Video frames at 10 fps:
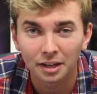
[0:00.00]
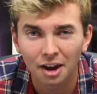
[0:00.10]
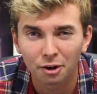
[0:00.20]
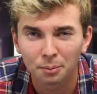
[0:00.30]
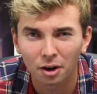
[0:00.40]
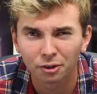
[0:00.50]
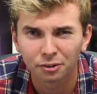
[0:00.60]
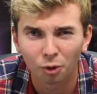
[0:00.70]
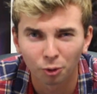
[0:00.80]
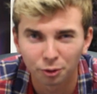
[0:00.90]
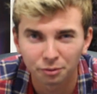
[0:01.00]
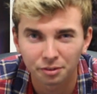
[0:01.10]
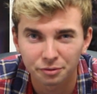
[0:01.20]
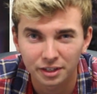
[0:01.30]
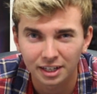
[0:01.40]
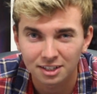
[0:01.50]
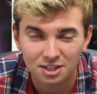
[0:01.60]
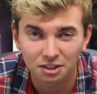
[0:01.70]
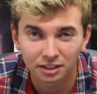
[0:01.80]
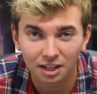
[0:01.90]
Harry Potter and the Order of the Phoenix.
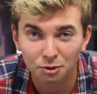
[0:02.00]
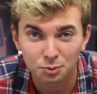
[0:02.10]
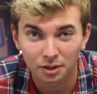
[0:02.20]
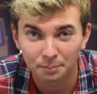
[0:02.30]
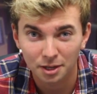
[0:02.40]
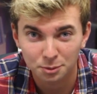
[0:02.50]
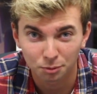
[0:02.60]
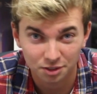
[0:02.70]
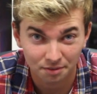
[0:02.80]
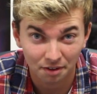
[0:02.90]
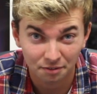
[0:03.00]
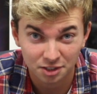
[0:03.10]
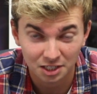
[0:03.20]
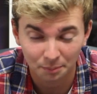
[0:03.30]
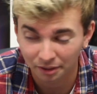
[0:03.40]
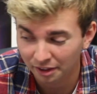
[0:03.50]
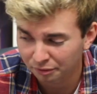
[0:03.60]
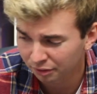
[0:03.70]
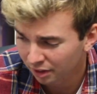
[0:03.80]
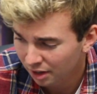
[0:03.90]
I thought that was one of the best movies I've ever seen in my
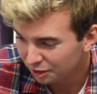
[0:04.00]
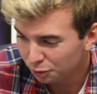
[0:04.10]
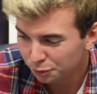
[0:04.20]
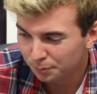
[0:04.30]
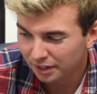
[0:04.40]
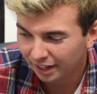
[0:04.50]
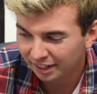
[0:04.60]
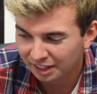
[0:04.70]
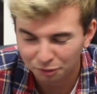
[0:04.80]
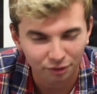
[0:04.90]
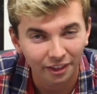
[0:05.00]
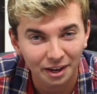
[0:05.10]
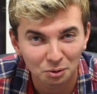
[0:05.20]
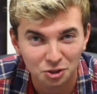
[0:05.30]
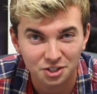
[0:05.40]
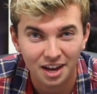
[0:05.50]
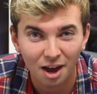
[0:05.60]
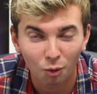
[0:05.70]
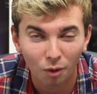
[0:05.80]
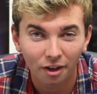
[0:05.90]
life. Do you speak any different languages and
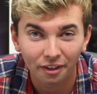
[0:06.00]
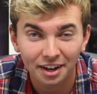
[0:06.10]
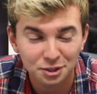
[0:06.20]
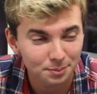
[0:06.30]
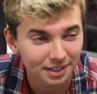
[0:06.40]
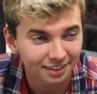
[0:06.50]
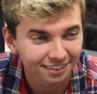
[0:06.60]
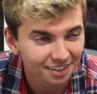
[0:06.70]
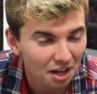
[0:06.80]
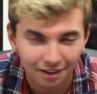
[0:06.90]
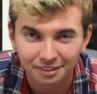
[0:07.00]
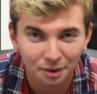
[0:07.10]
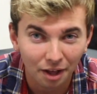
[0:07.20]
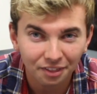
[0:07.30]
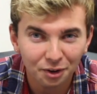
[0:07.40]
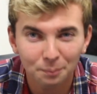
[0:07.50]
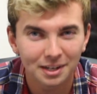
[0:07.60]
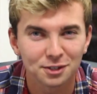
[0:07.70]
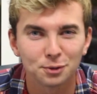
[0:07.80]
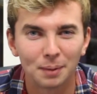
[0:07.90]
how well? I speak a little
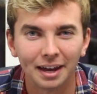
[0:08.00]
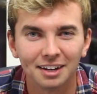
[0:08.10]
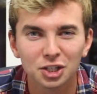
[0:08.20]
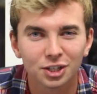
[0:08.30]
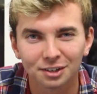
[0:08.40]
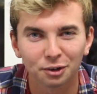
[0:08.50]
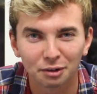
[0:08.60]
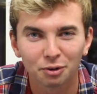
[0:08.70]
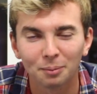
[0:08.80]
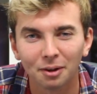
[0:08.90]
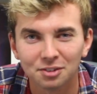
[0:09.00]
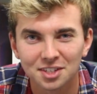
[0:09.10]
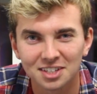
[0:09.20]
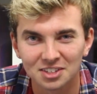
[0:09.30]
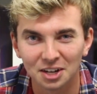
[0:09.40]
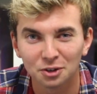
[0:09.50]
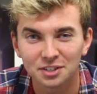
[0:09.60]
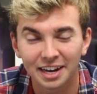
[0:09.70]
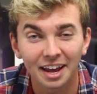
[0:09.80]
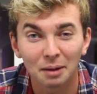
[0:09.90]
bit of Spanish. I took it for about 6
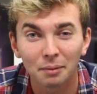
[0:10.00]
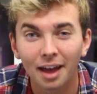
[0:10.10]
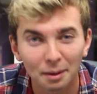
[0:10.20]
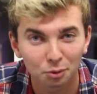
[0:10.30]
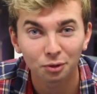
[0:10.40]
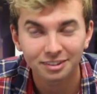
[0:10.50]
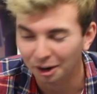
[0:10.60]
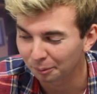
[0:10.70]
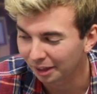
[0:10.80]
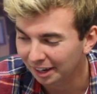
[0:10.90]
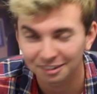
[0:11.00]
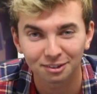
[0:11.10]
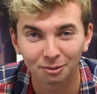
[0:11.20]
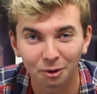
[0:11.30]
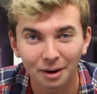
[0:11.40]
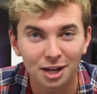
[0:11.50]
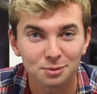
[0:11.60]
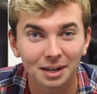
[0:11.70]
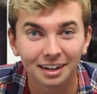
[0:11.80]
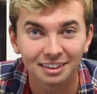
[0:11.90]
years and I am absolutely terrible at it, so don't
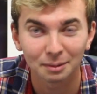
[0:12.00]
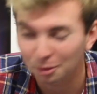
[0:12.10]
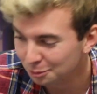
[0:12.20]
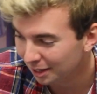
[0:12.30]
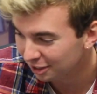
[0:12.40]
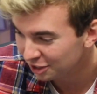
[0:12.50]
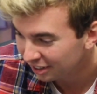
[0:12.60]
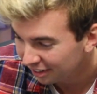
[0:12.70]
ask me anything about Spanish.